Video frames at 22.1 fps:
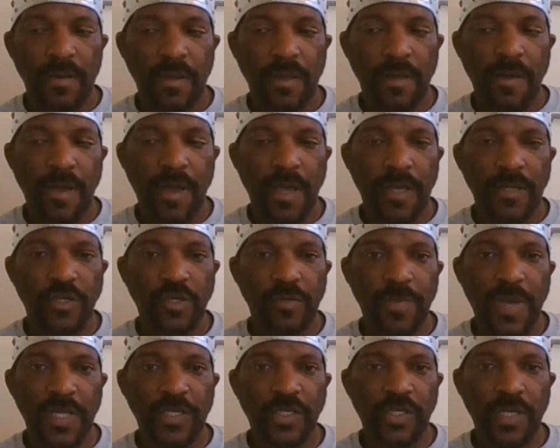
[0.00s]
All right,
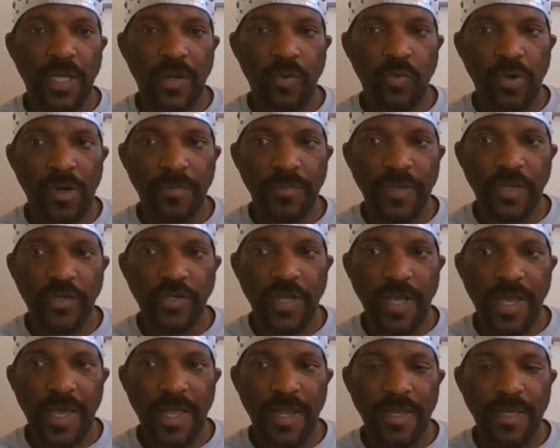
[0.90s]
Shabbat Shalom,
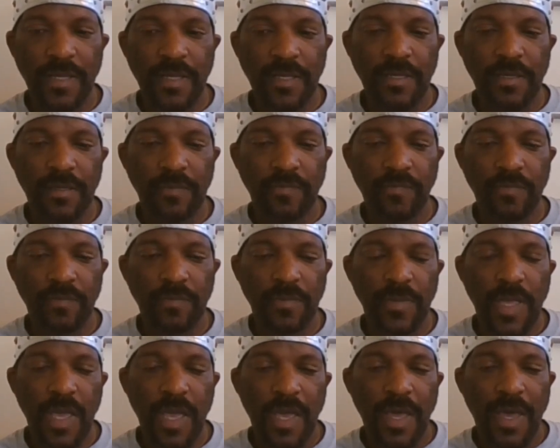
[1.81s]
Yeshahala,
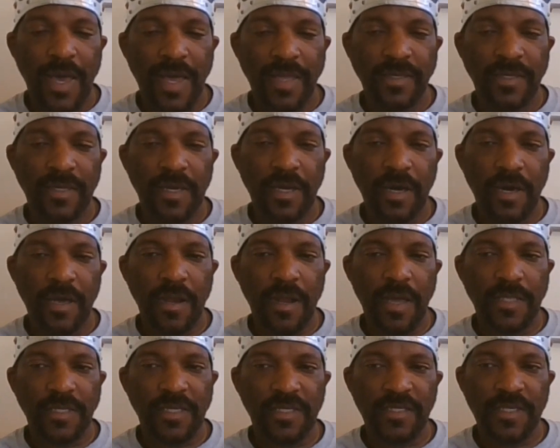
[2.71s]
and
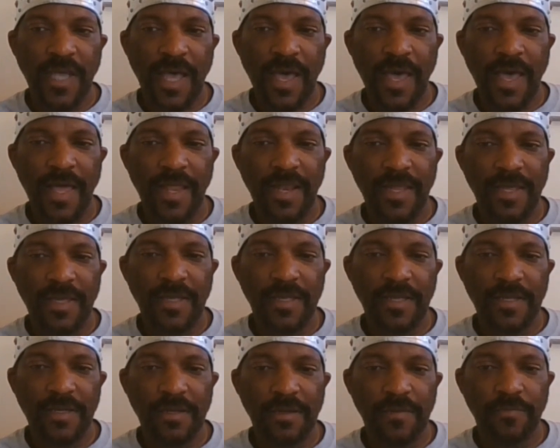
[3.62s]
Yechrataza
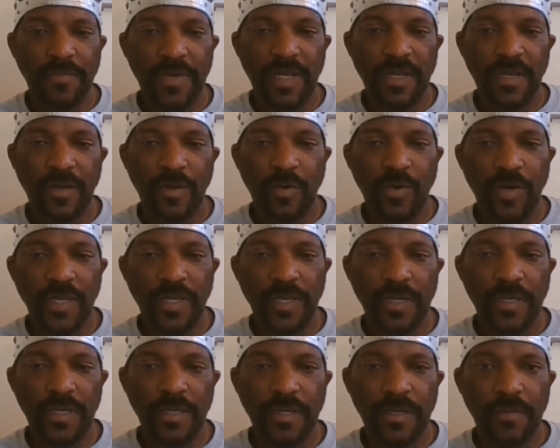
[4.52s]
Allah, Ban
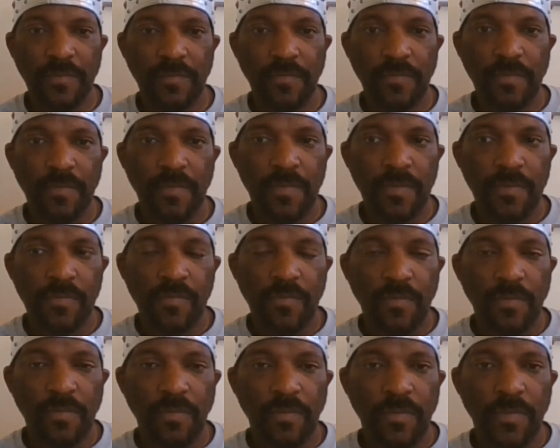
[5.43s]
Lawyer.
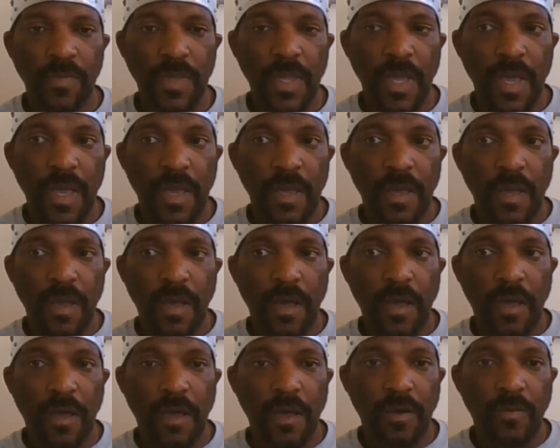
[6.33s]

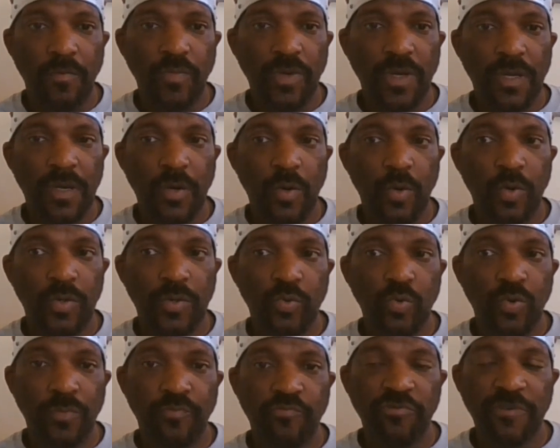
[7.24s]
We're going to go
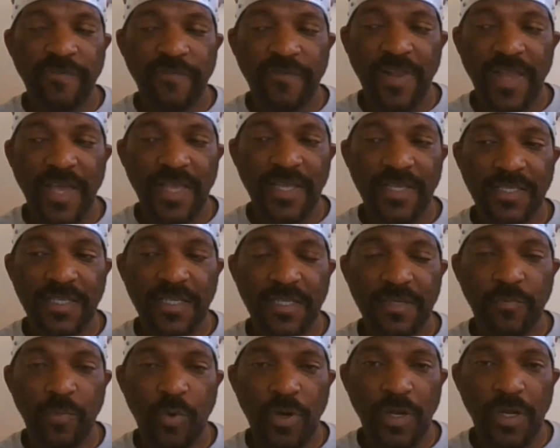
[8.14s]
through a brief class
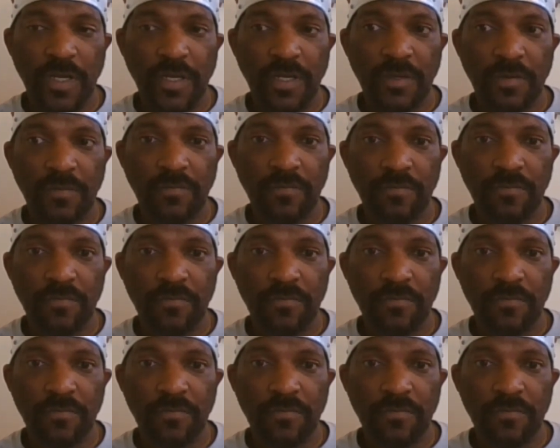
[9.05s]
this morning.